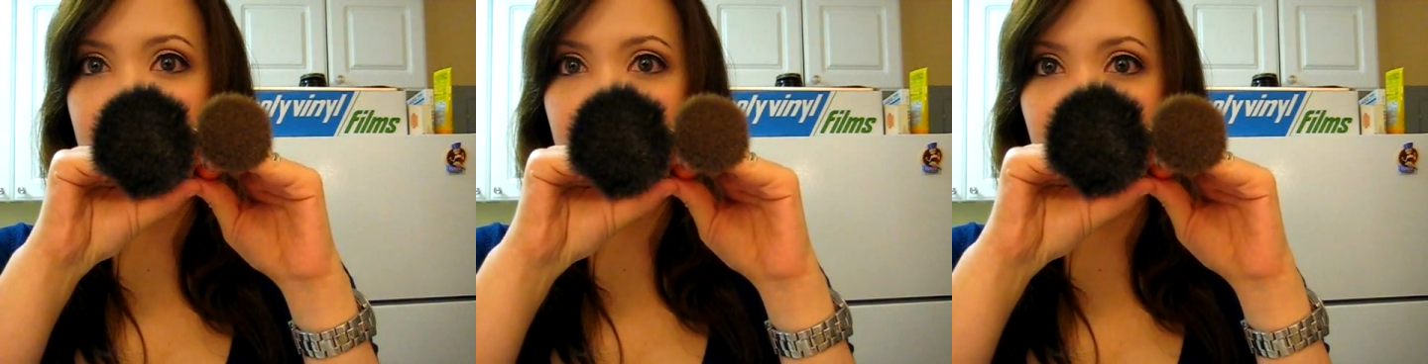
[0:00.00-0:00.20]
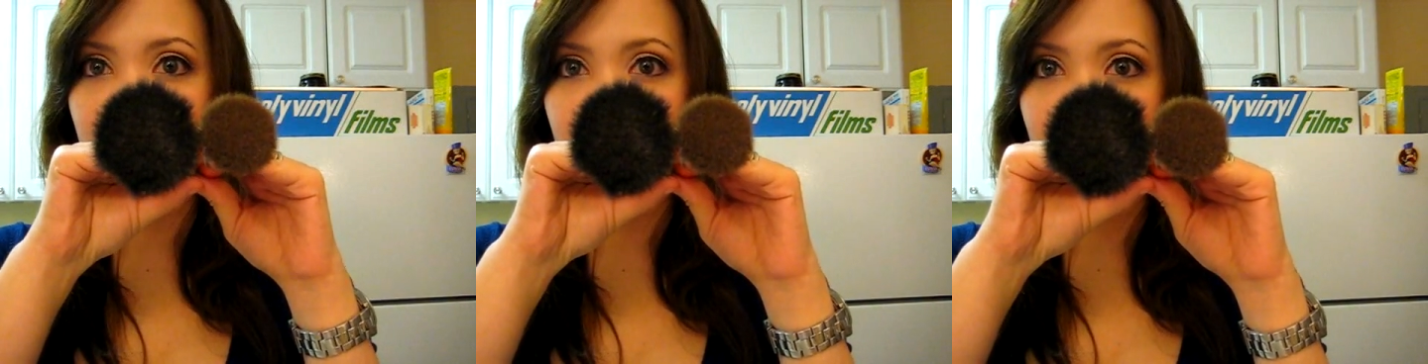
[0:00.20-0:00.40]

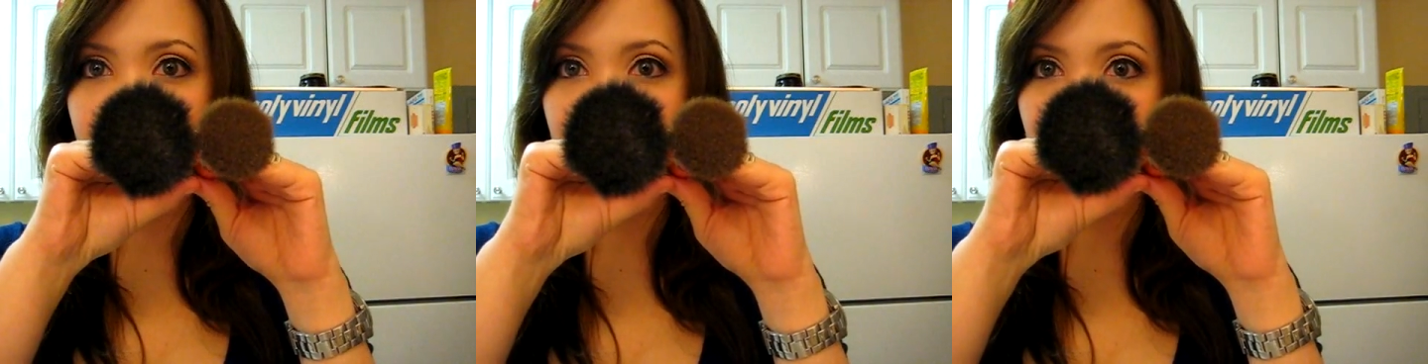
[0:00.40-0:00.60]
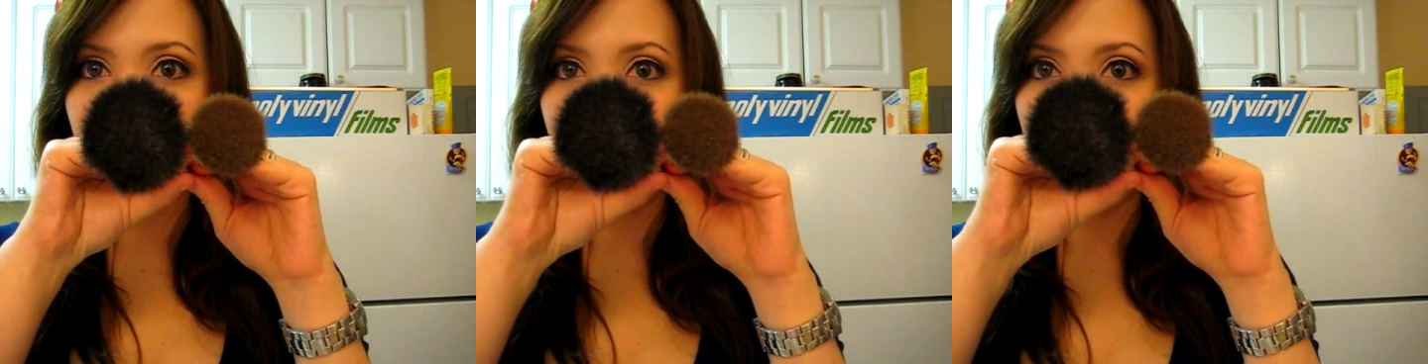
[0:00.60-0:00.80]
the
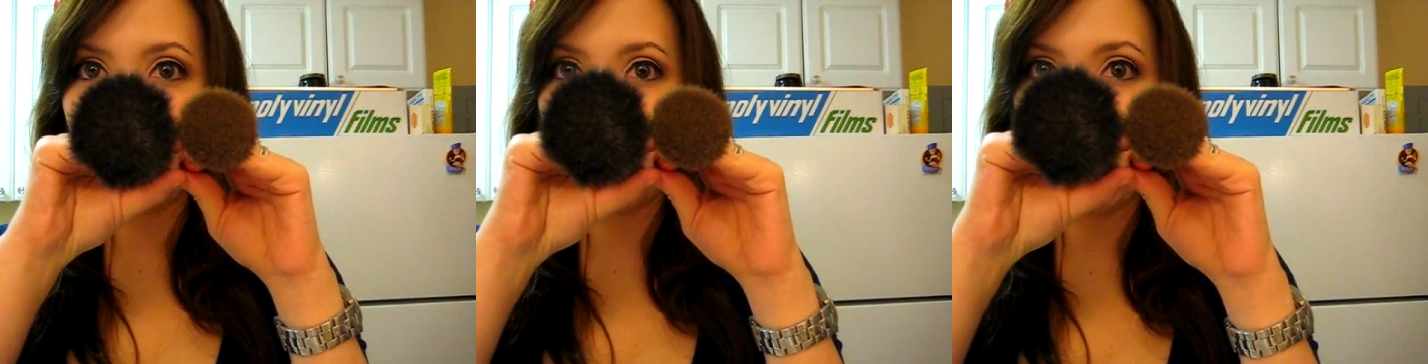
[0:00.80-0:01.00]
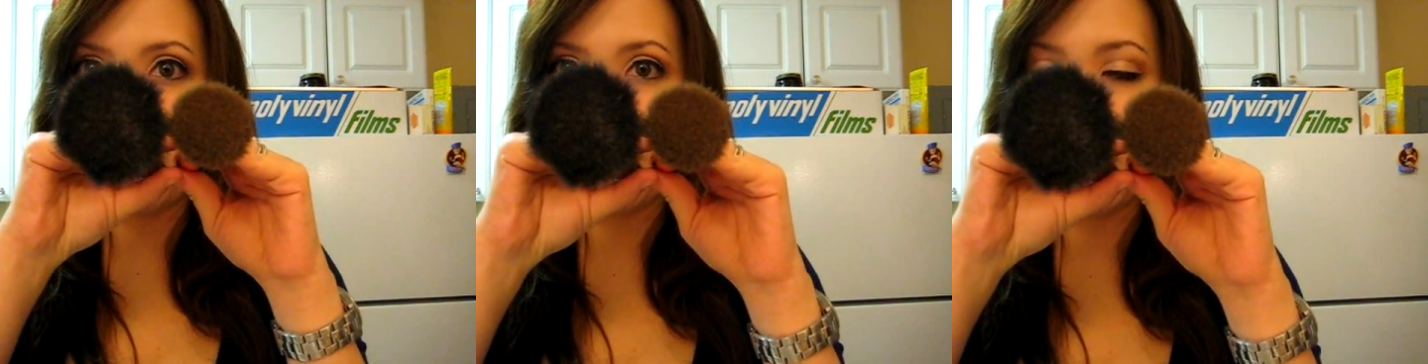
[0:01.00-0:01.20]
brush is if
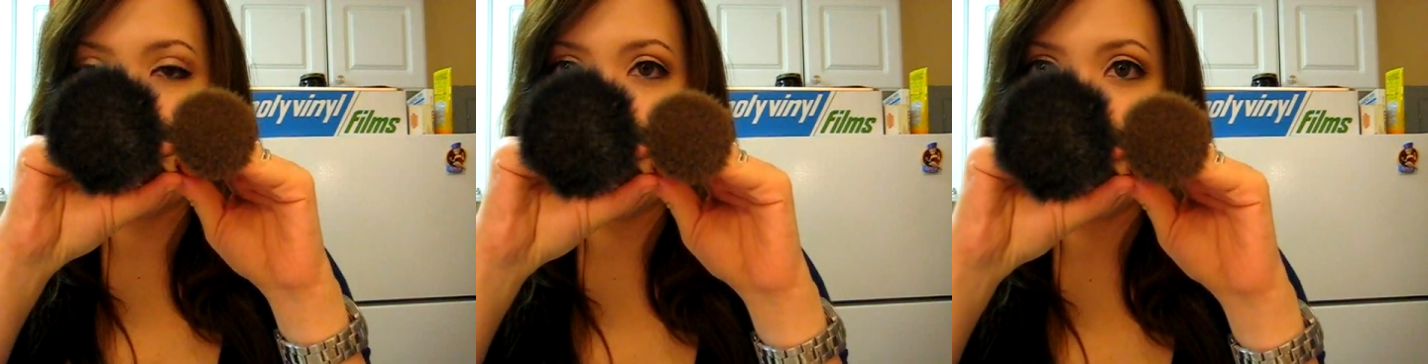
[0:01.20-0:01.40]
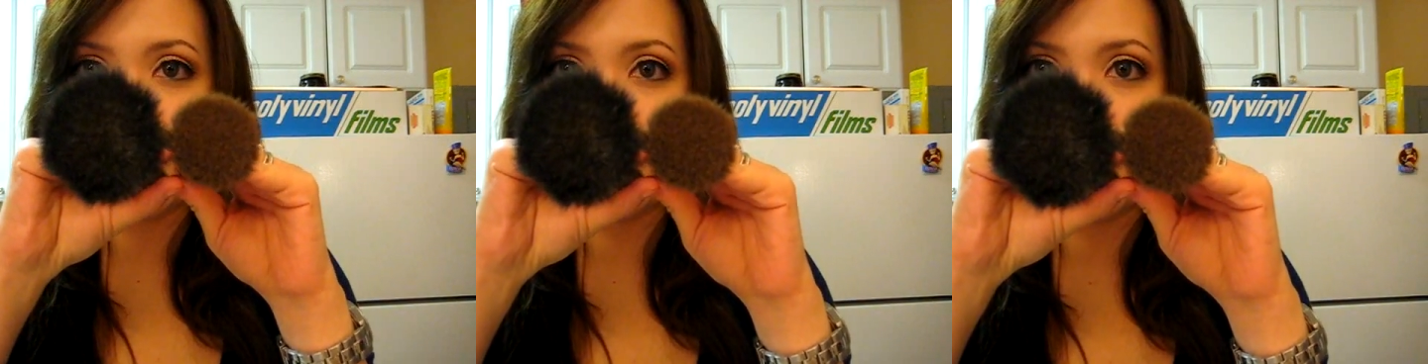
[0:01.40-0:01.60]
you compare
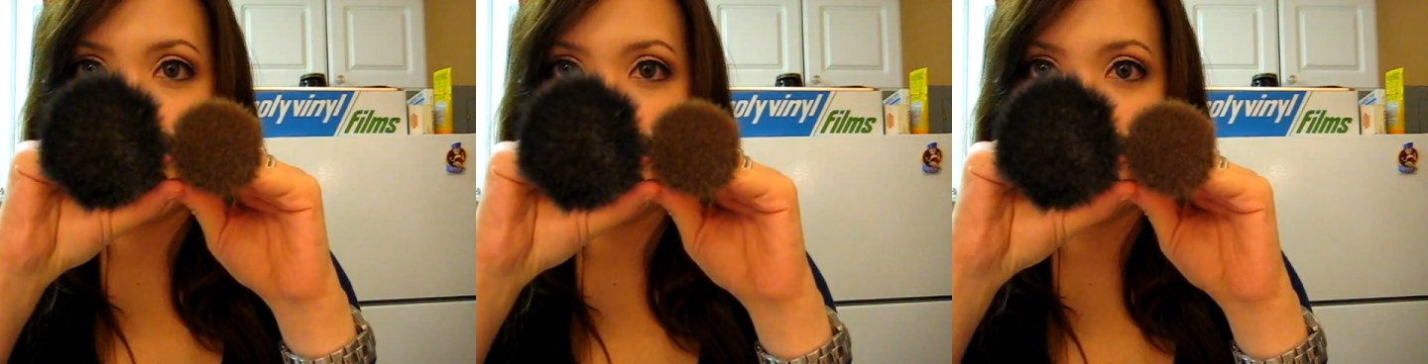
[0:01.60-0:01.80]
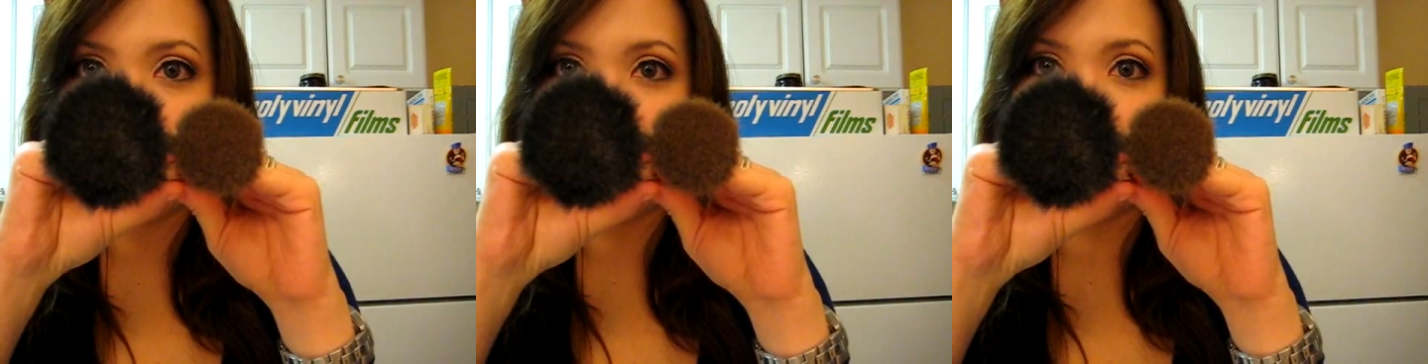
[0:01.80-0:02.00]
with the
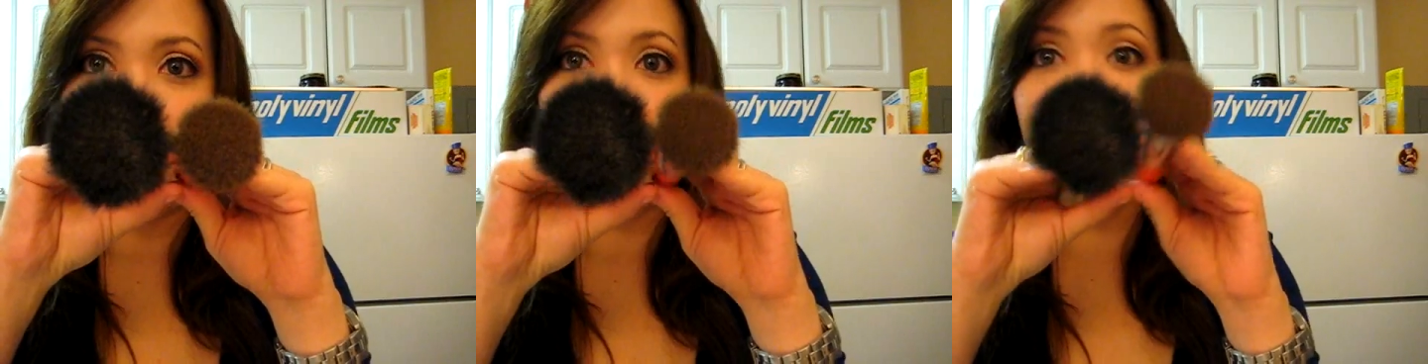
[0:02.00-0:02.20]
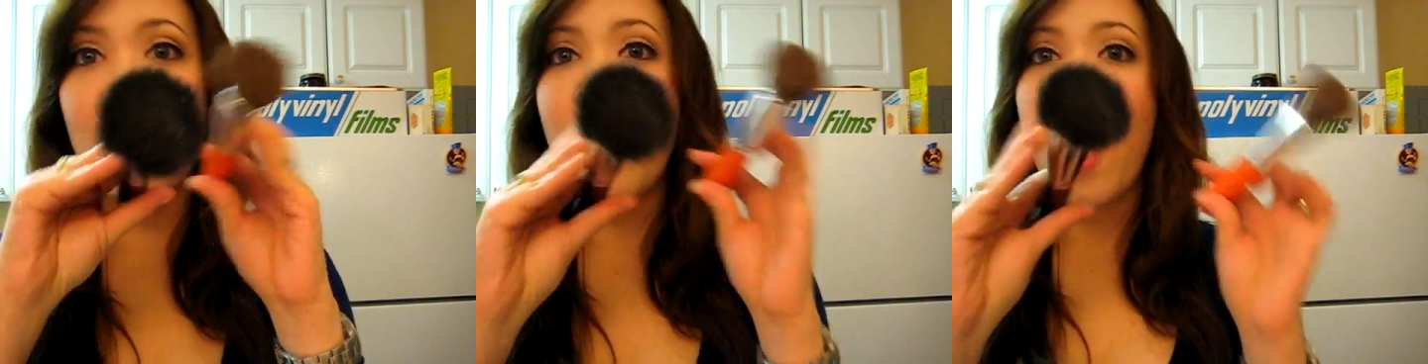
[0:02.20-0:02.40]
Bare Mineral,